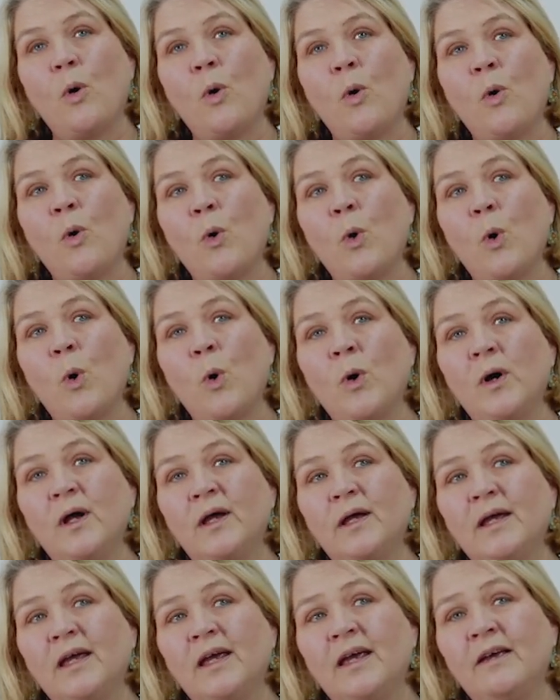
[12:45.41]
or
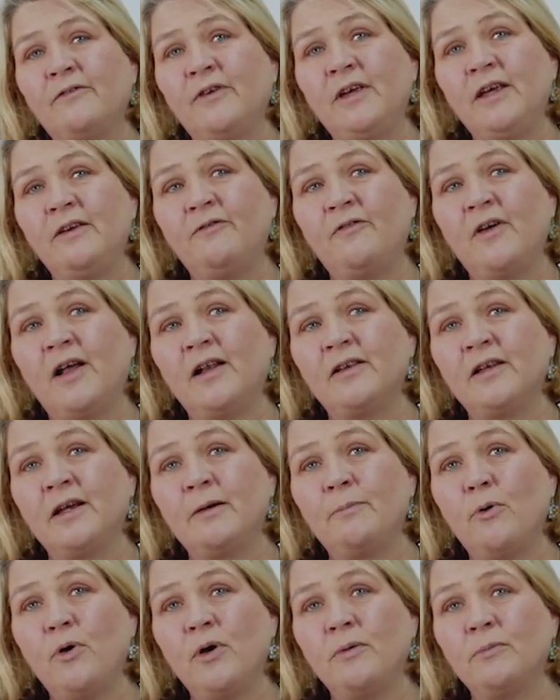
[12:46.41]
if he felt the
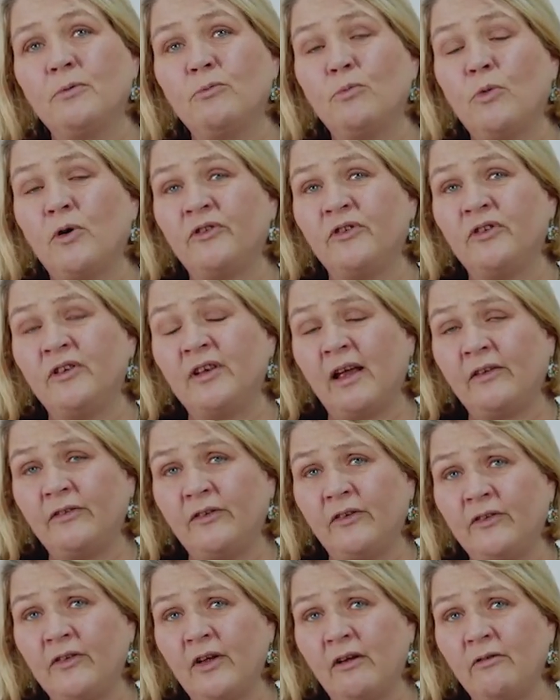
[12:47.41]
appointment wasn't
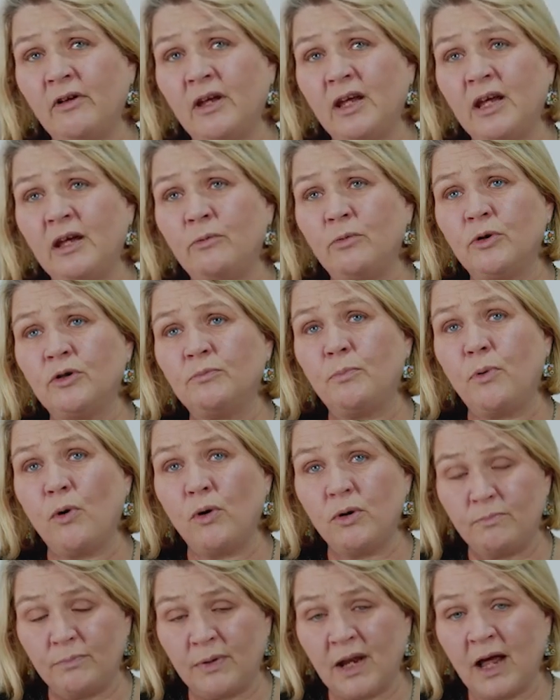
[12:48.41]
necessary, he would
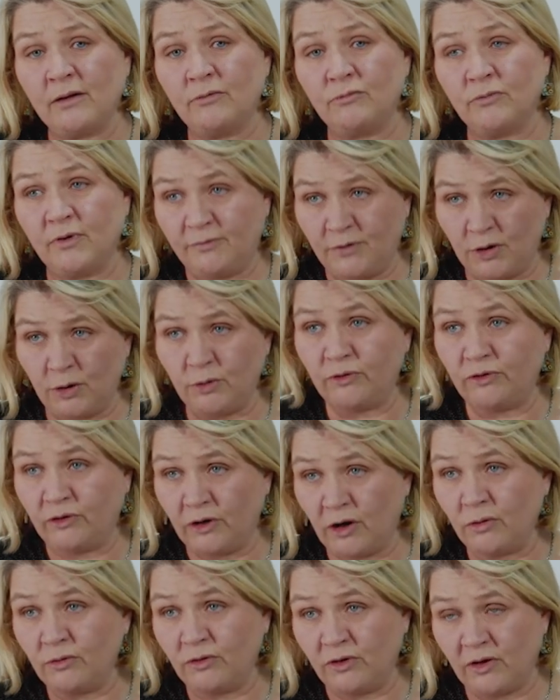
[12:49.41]
point blank refuse
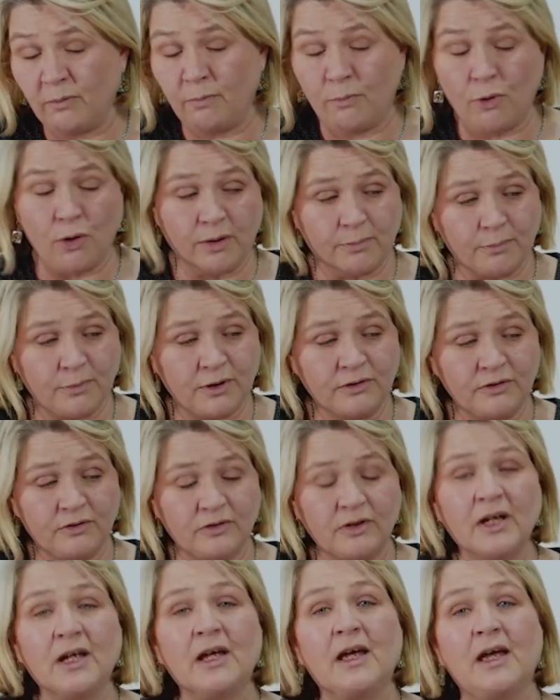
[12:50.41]
to go to the appointment.